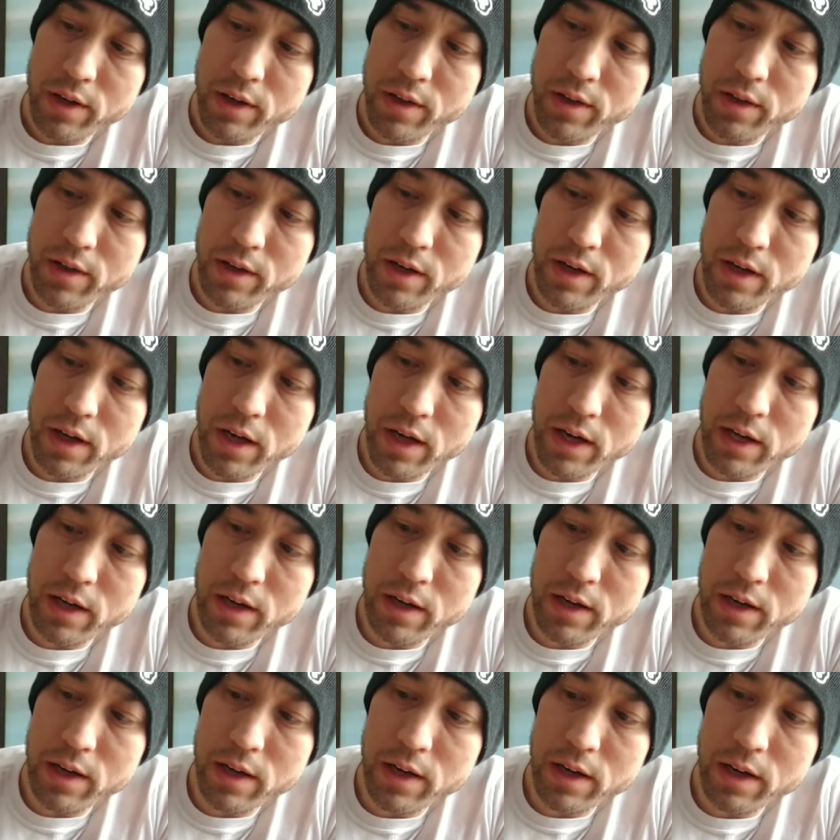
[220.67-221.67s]
the nut,
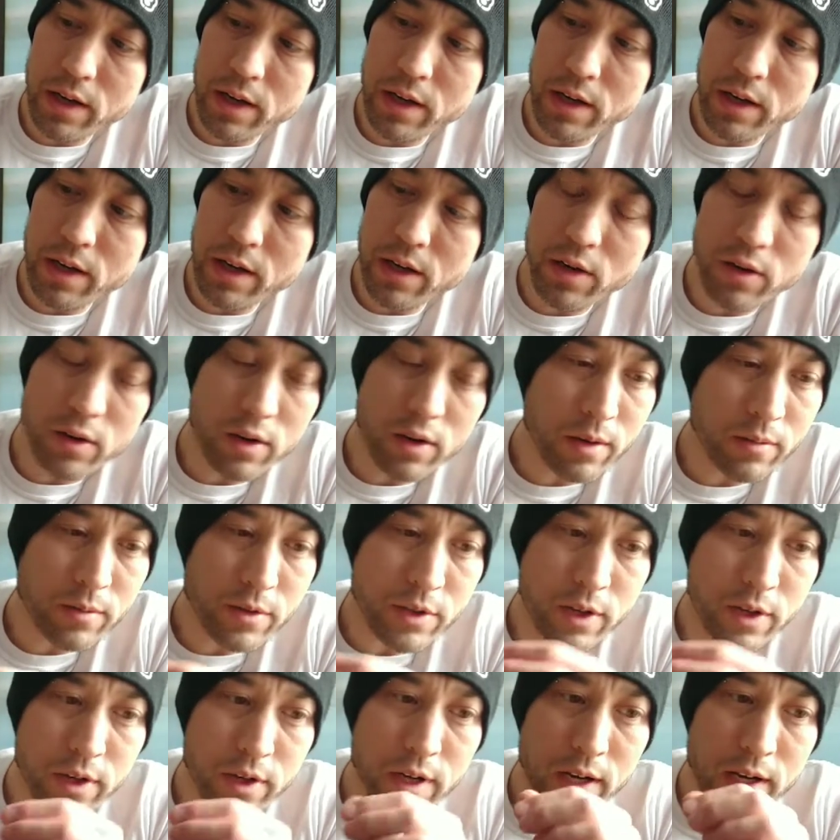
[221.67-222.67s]
or I'm
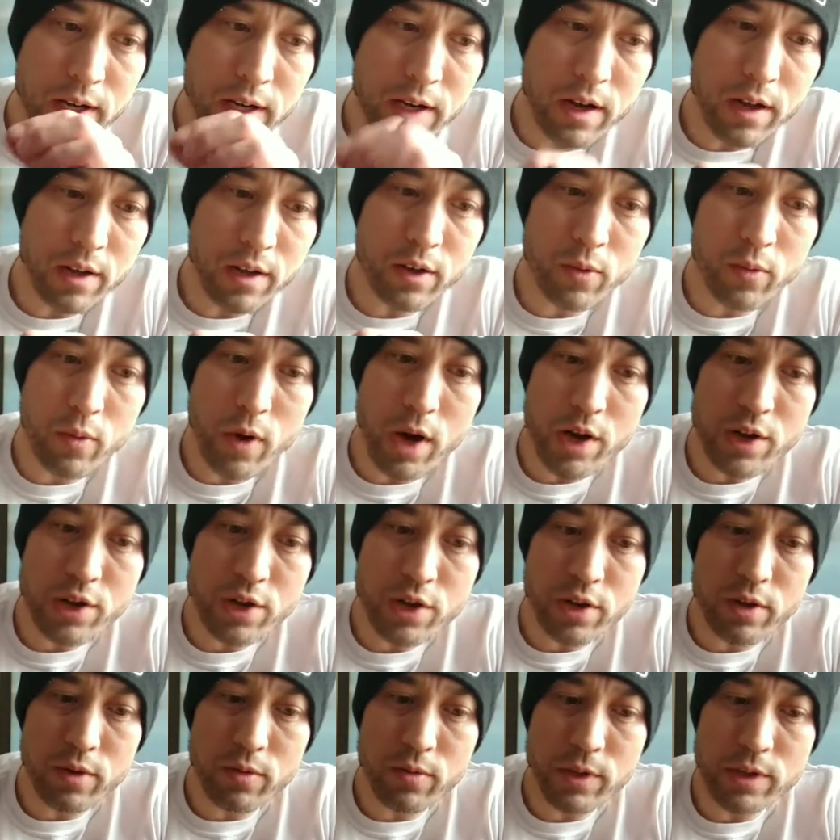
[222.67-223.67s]
sorry, another
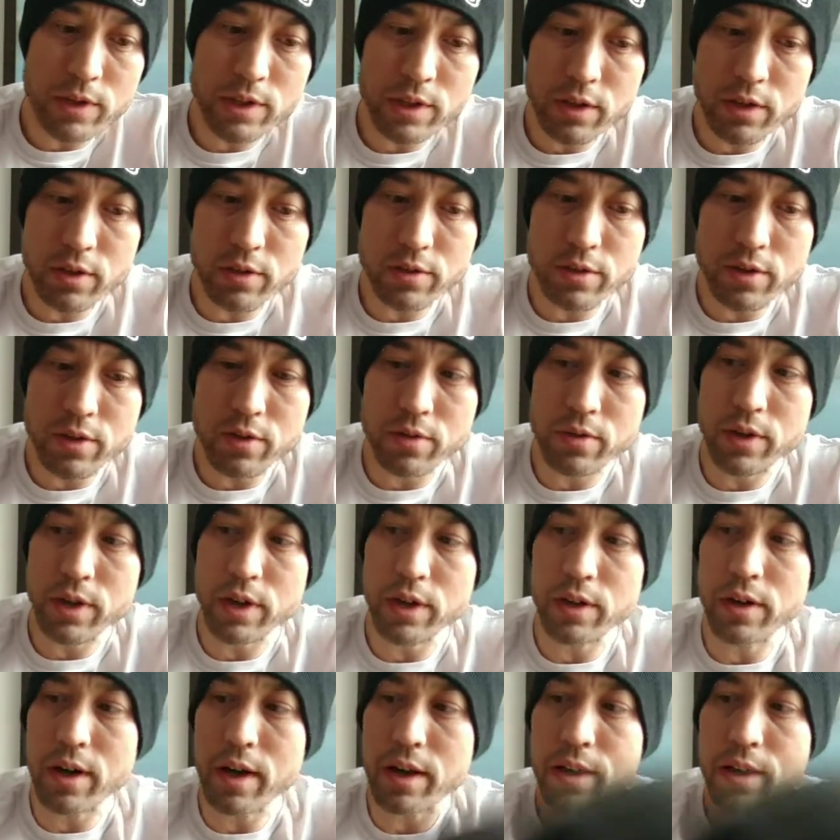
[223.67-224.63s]
washer once it goes through here,